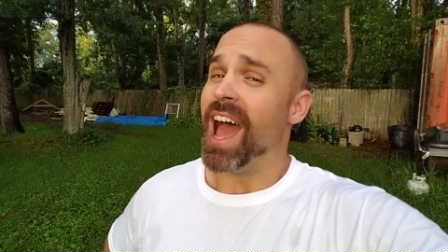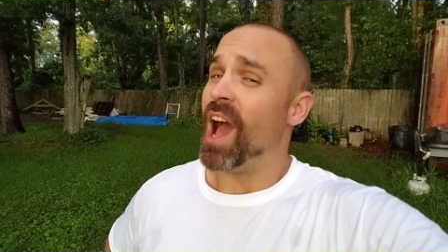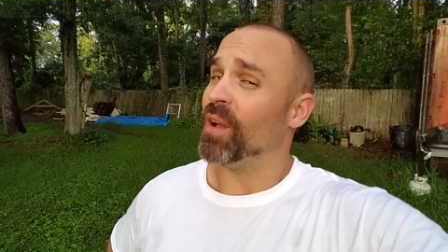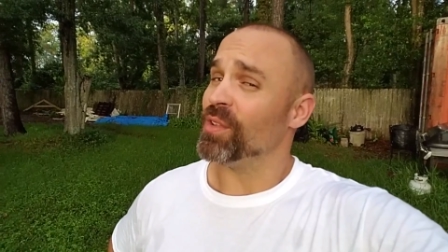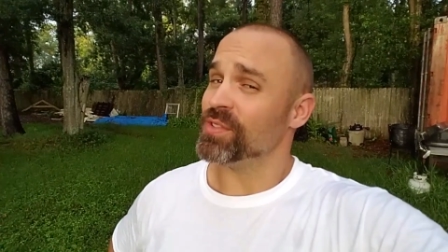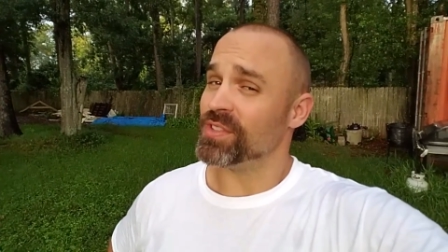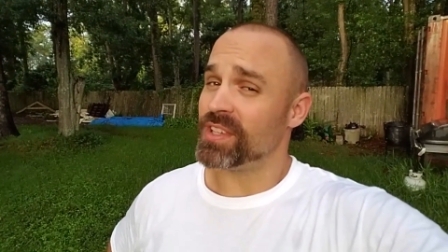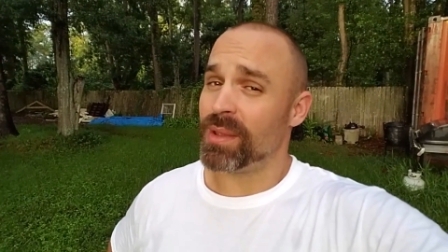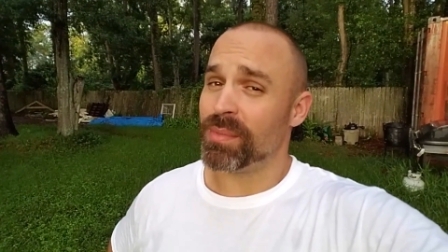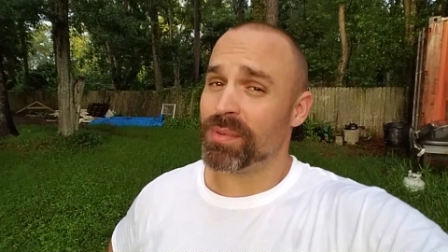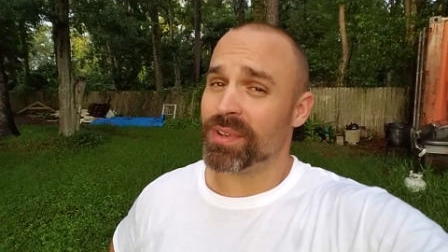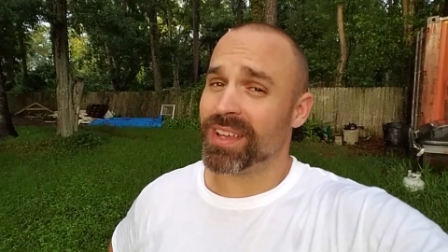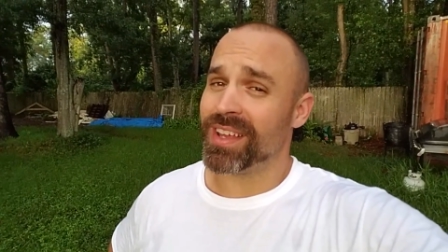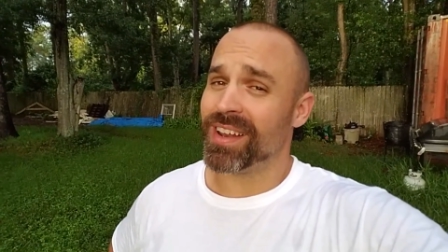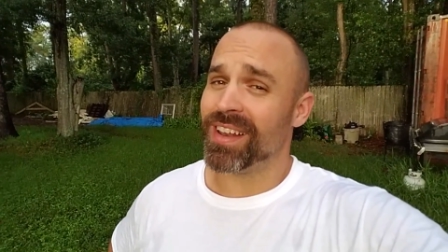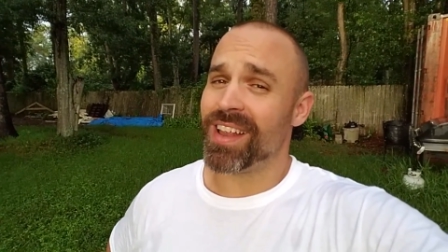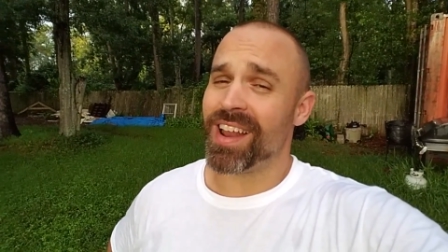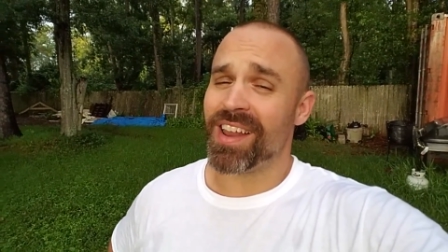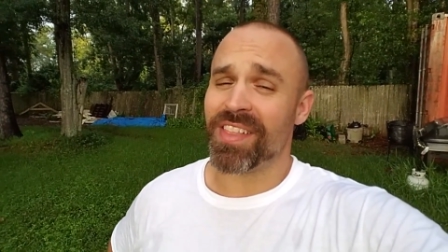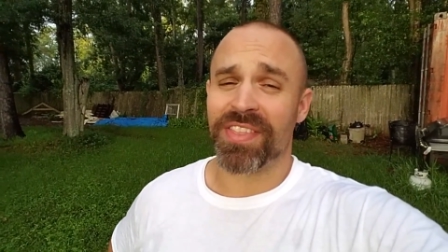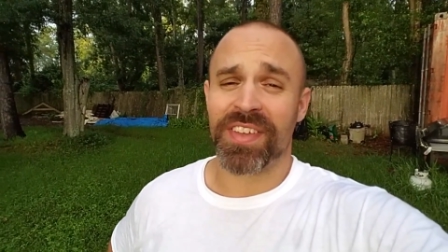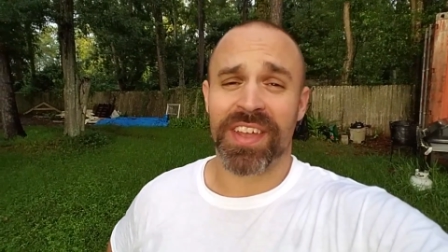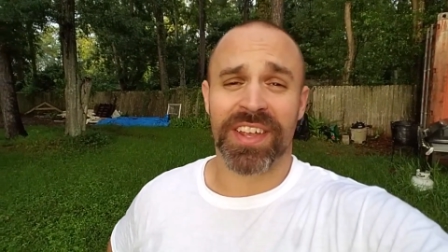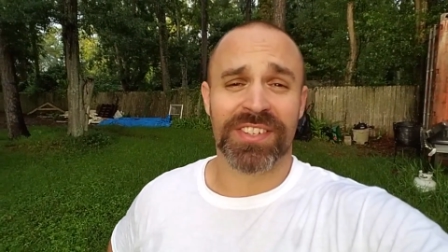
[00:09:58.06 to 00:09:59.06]
I was able to get a
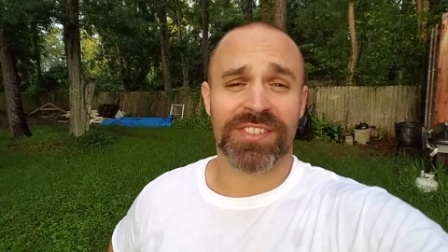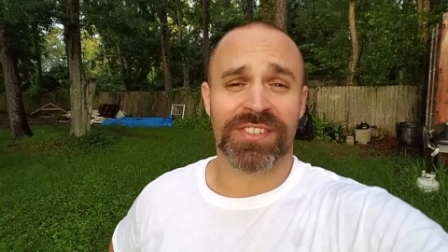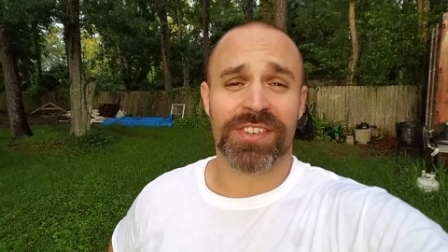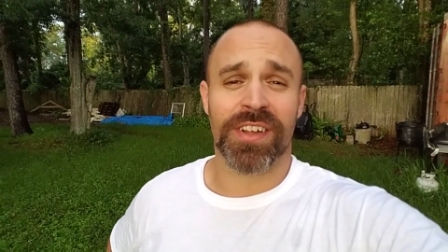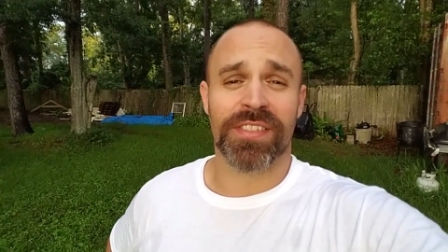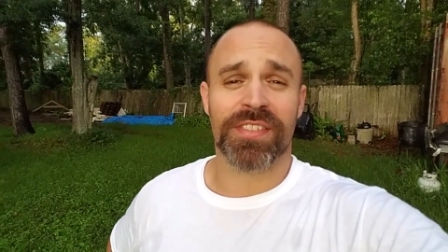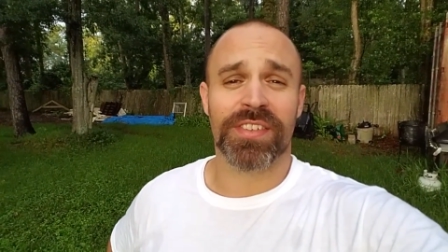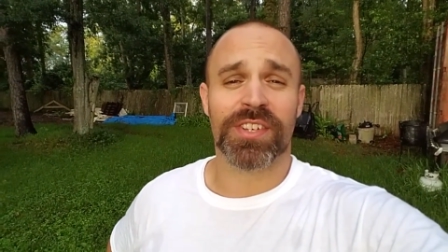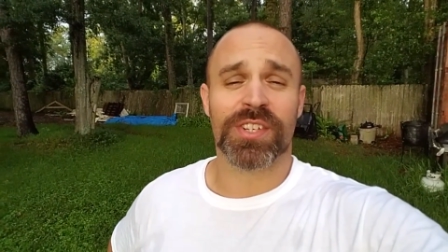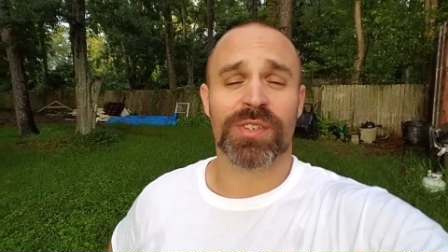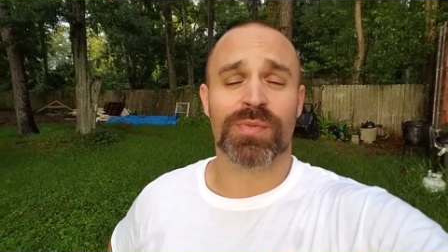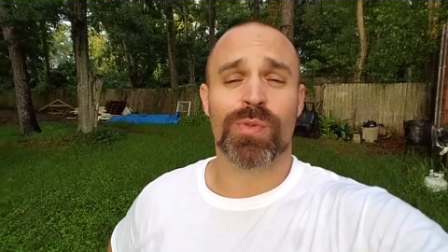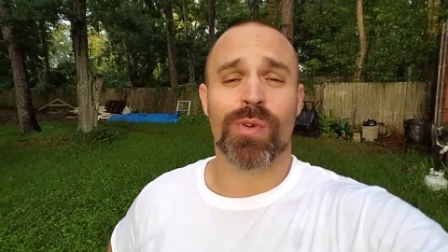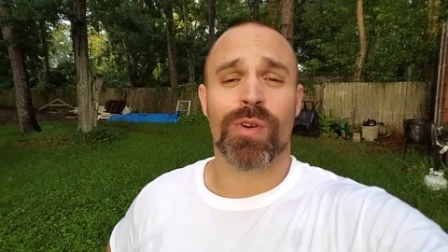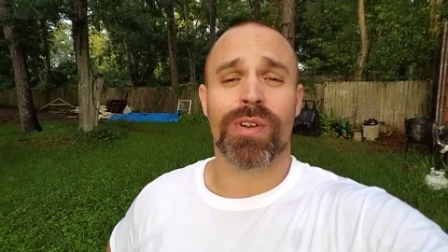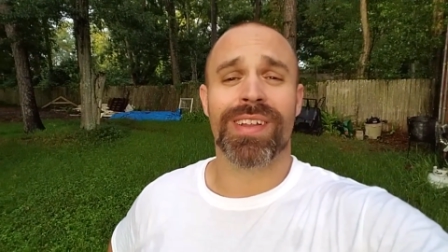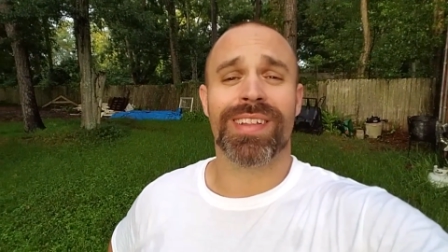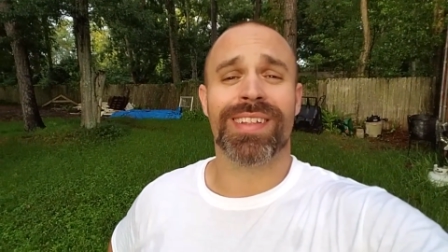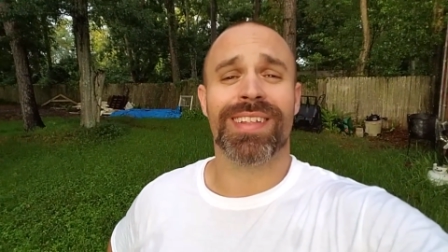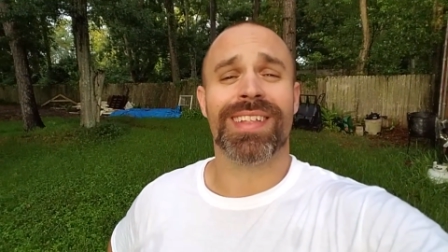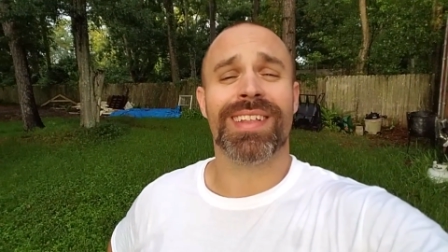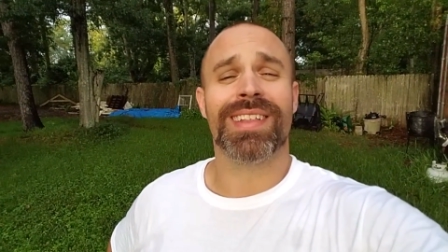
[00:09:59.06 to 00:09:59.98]
lot of things done this morning,